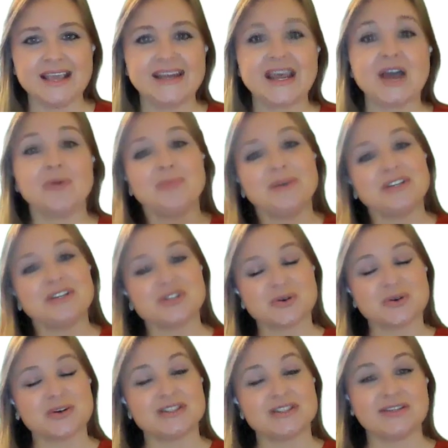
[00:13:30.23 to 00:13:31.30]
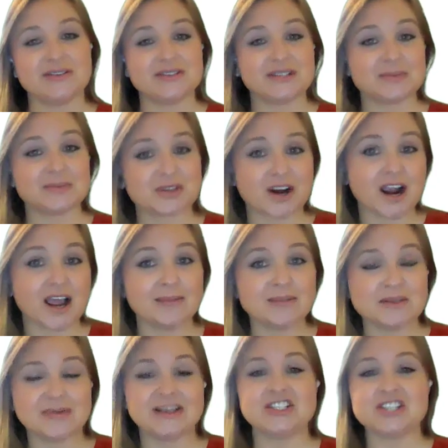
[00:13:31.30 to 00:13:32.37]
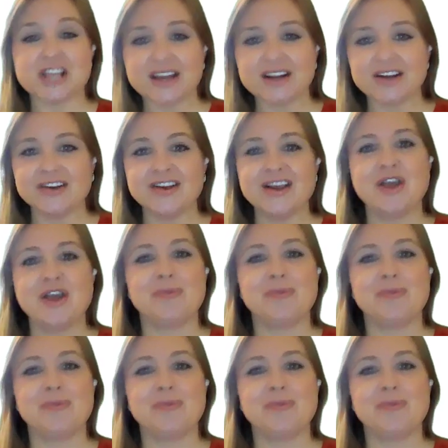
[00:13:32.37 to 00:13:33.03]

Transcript: Now, be sure to subscribe to my channel,